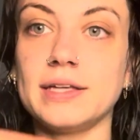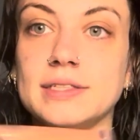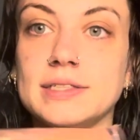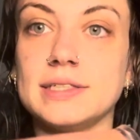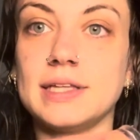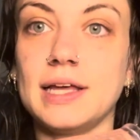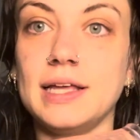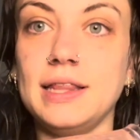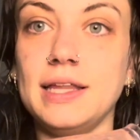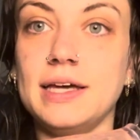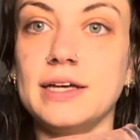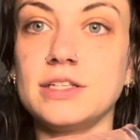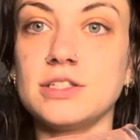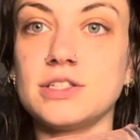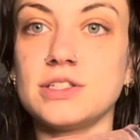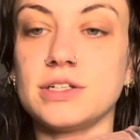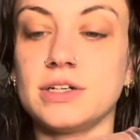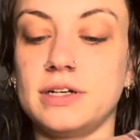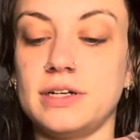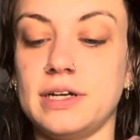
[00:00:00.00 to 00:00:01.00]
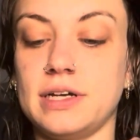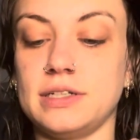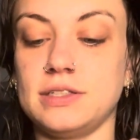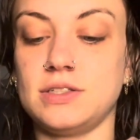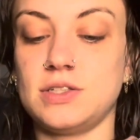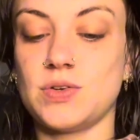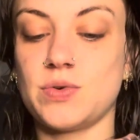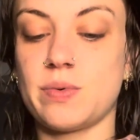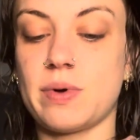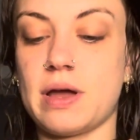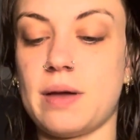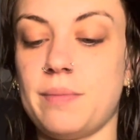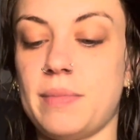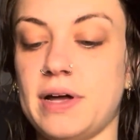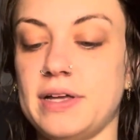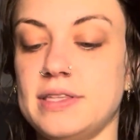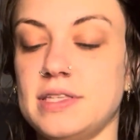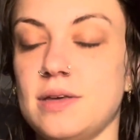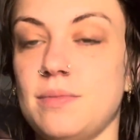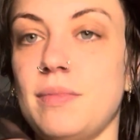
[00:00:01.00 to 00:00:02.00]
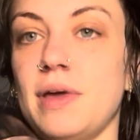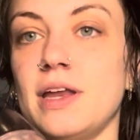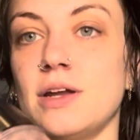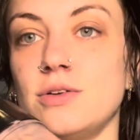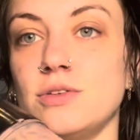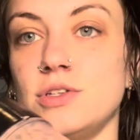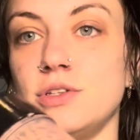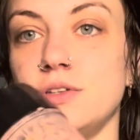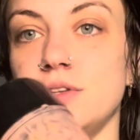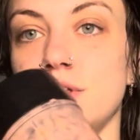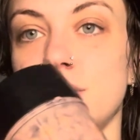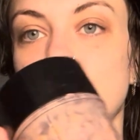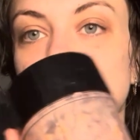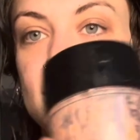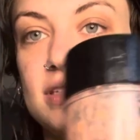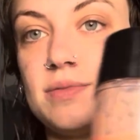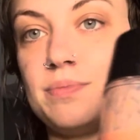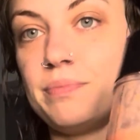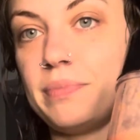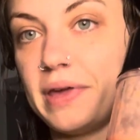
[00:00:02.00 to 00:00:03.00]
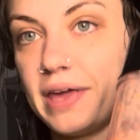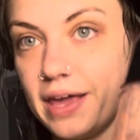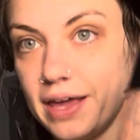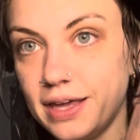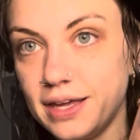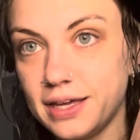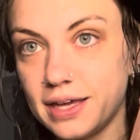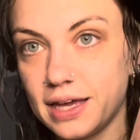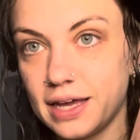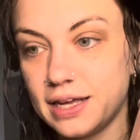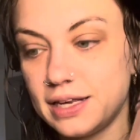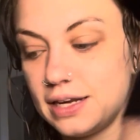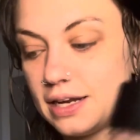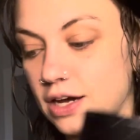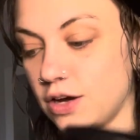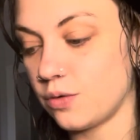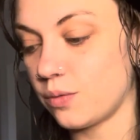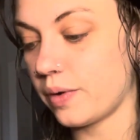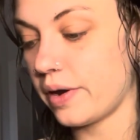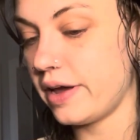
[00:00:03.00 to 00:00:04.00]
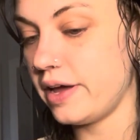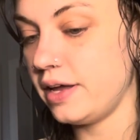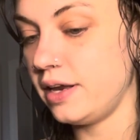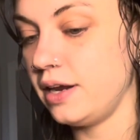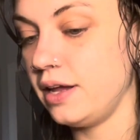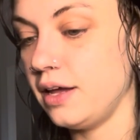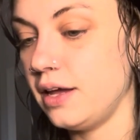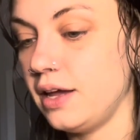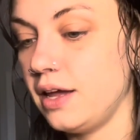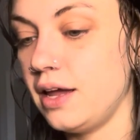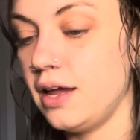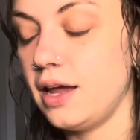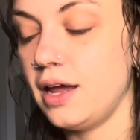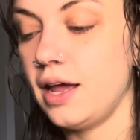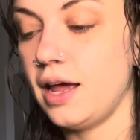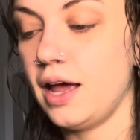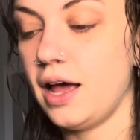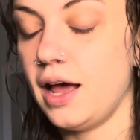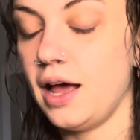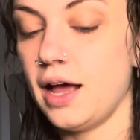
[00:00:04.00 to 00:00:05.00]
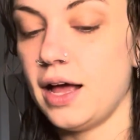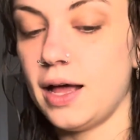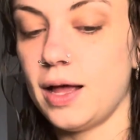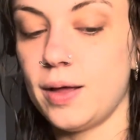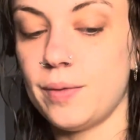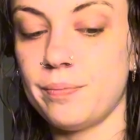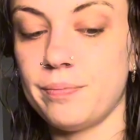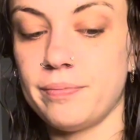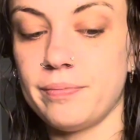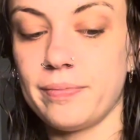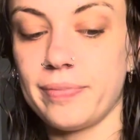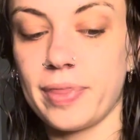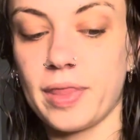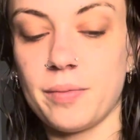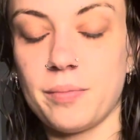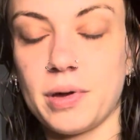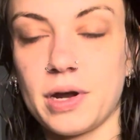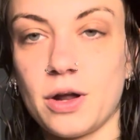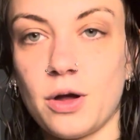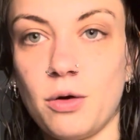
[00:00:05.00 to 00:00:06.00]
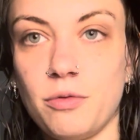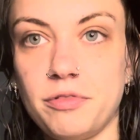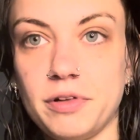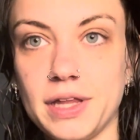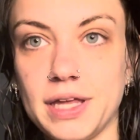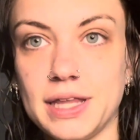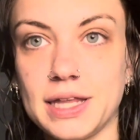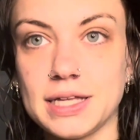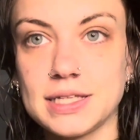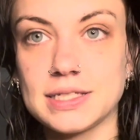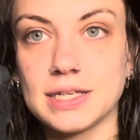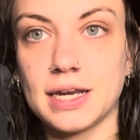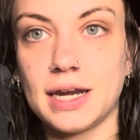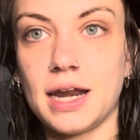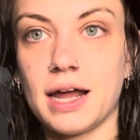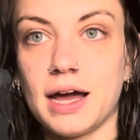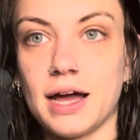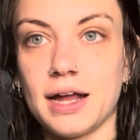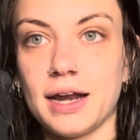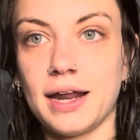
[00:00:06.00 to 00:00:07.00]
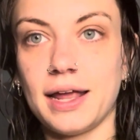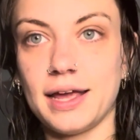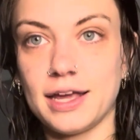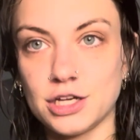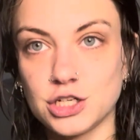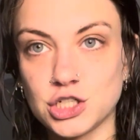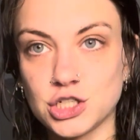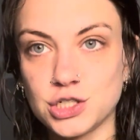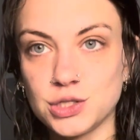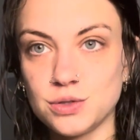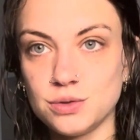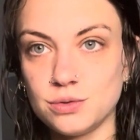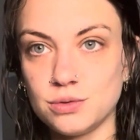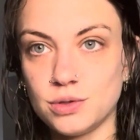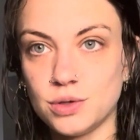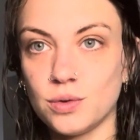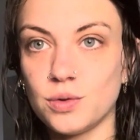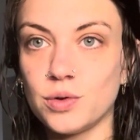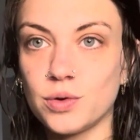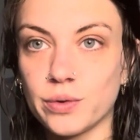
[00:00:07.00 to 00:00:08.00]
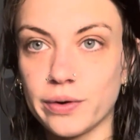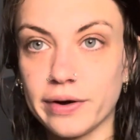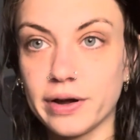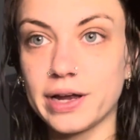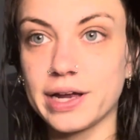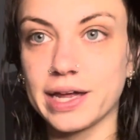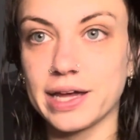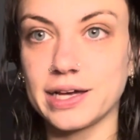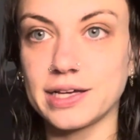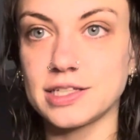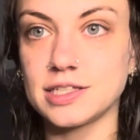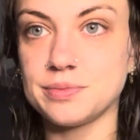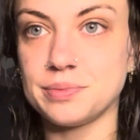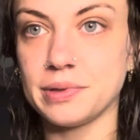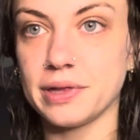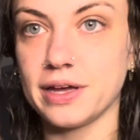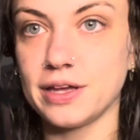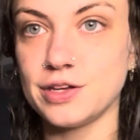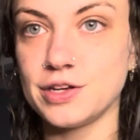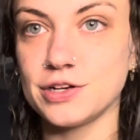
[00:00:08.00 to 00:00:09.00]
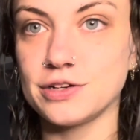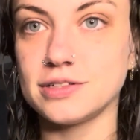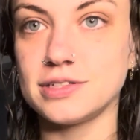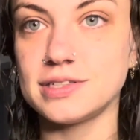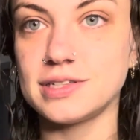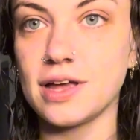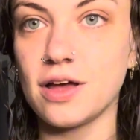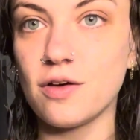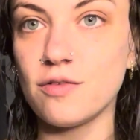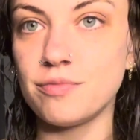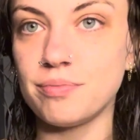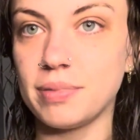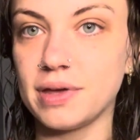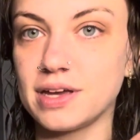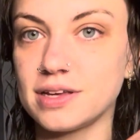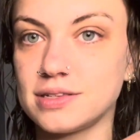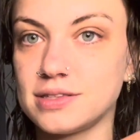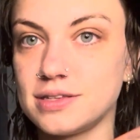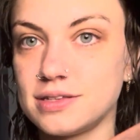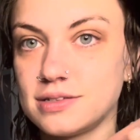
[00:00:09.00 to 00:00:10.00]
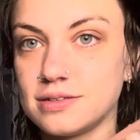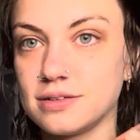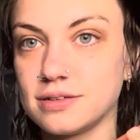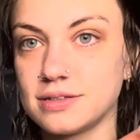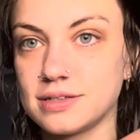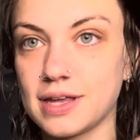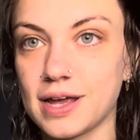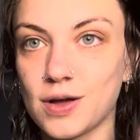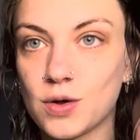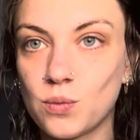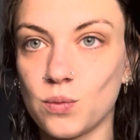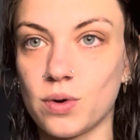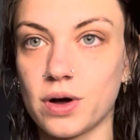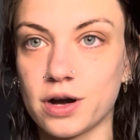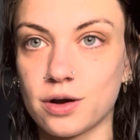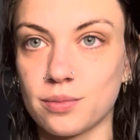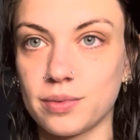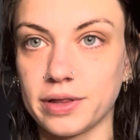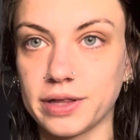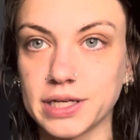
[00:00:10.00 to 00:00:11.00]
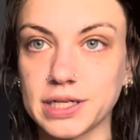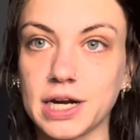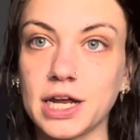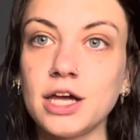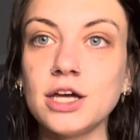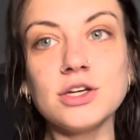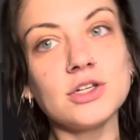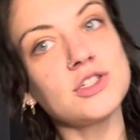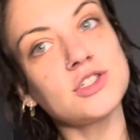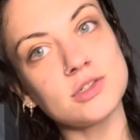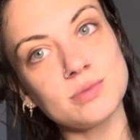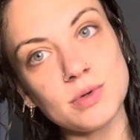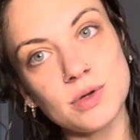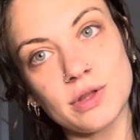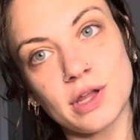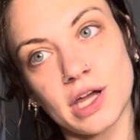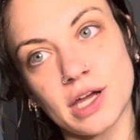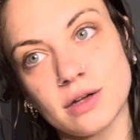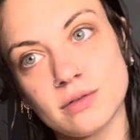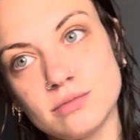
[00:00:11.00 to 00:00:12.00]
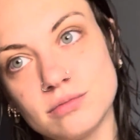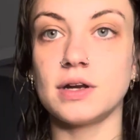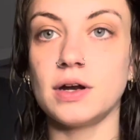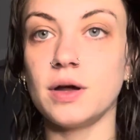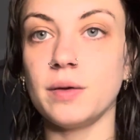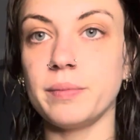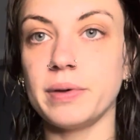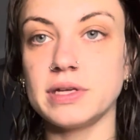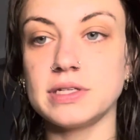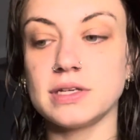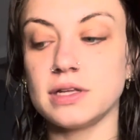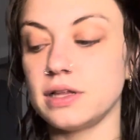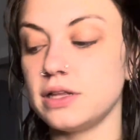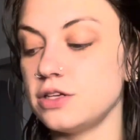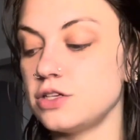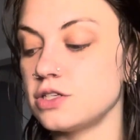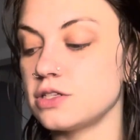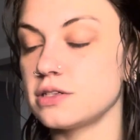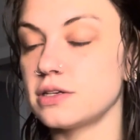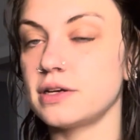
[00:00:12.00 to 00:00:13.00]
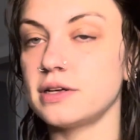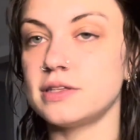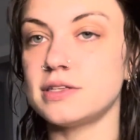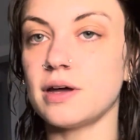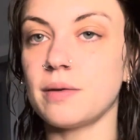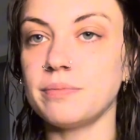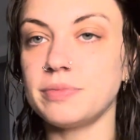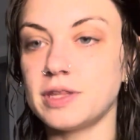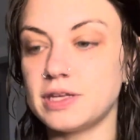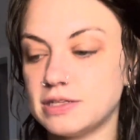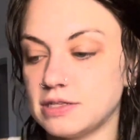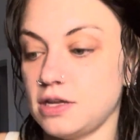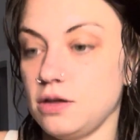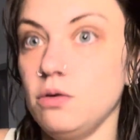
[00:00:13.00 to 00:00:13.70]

slightly concerned as to why my tomato is pink and not red, but hopefully that's a non-issue. New York, explain yourself, because this looks like a watermelon smoothie. Now I'm basically just gonna dump this